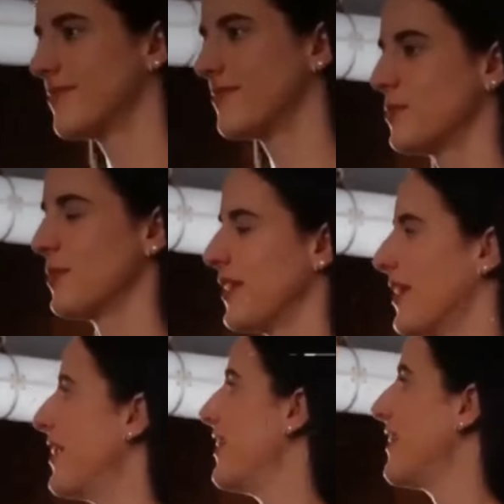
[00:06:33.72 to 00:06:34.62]
and
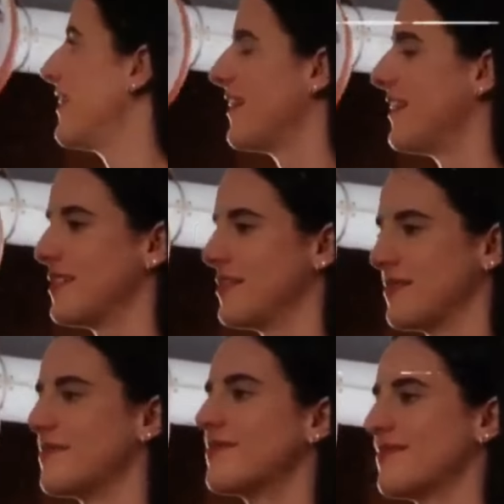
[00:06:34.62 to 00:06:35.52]
understanding of how the game is
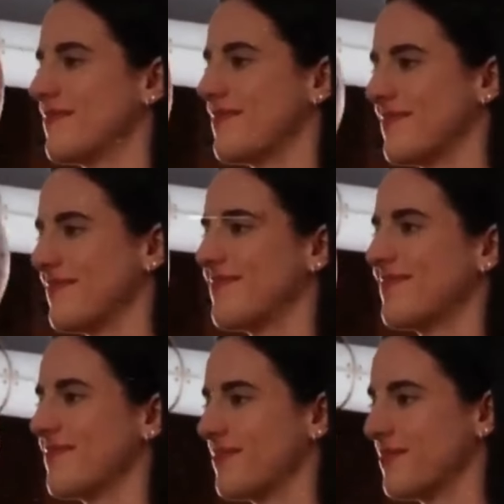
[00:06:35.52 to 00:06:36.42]
played,
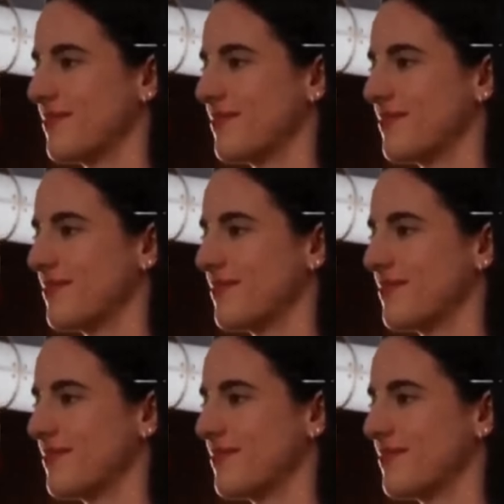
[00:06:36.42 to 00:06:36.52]
both